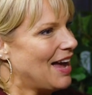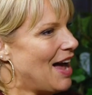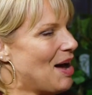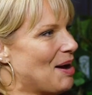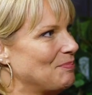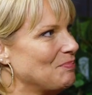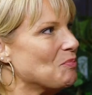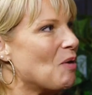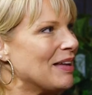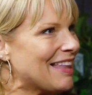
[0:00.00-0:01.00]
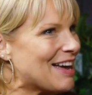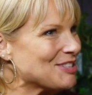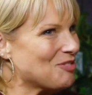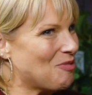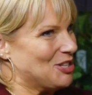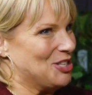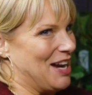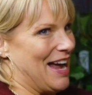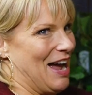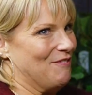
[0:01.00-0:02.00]
So one last question
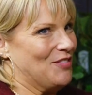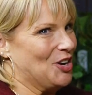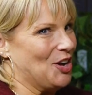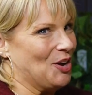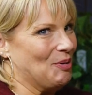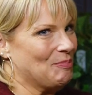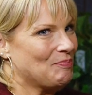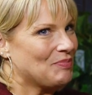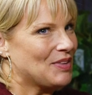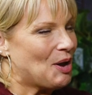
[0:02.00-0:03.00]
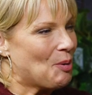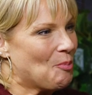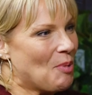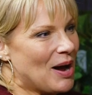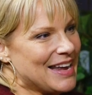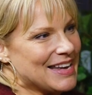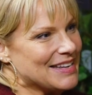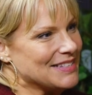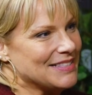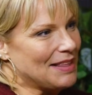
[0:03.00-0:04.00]
I have for you. What
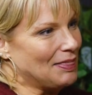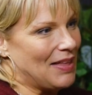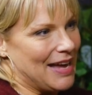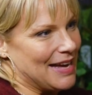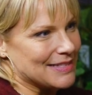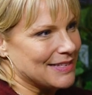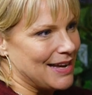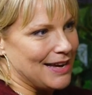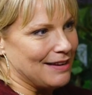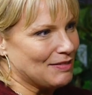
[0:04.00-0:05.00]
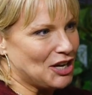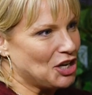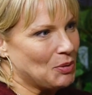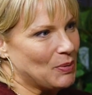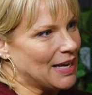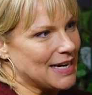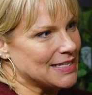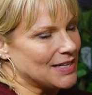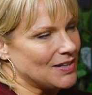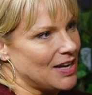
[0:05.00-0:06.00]
is the legacy that you would like
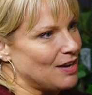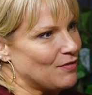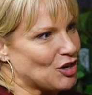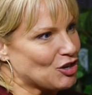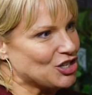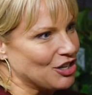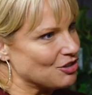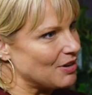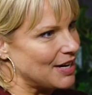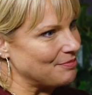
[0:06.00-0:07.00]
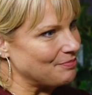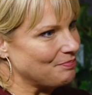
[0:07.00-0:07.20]
to leave your children?